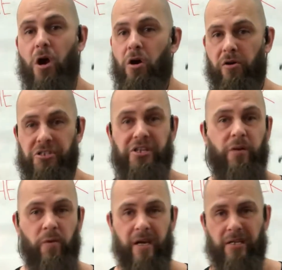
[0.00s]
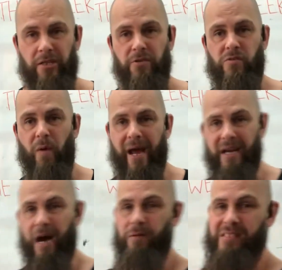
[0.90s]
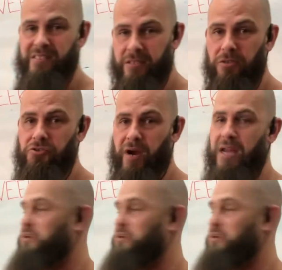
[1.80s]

or a chick wanting to lose weight, I would still train you